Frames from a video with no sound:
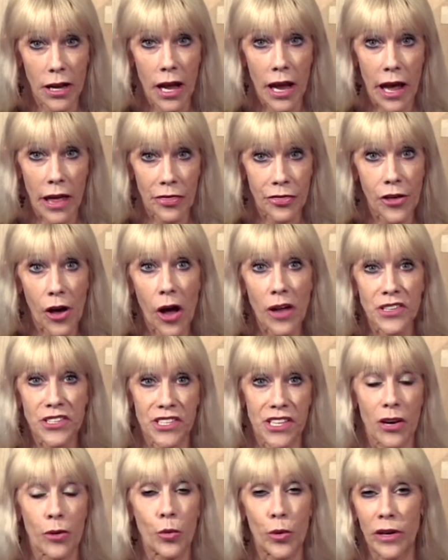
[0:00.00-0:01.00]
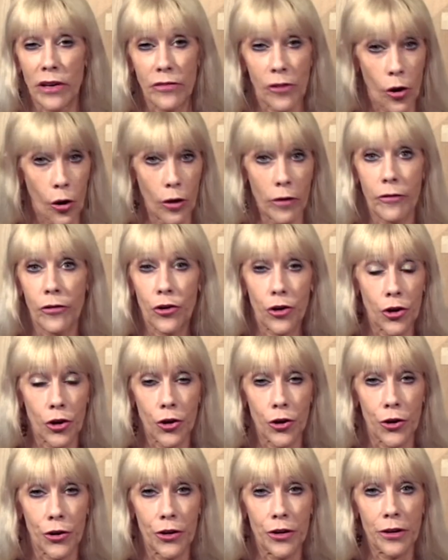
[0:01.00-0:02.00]
and thoughts that we've
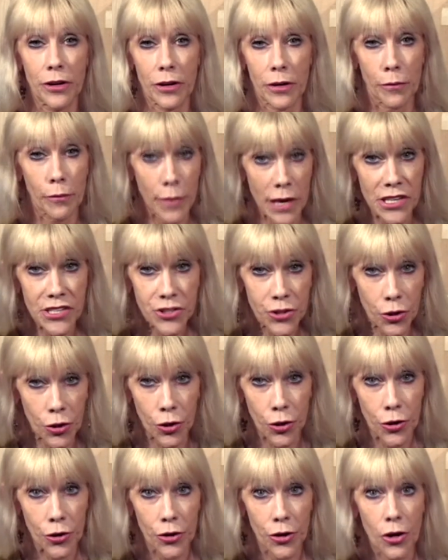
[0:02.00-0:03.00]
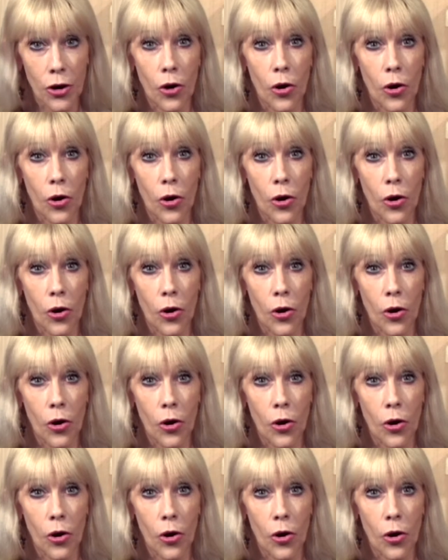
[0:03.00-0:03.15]
overheard, misheard,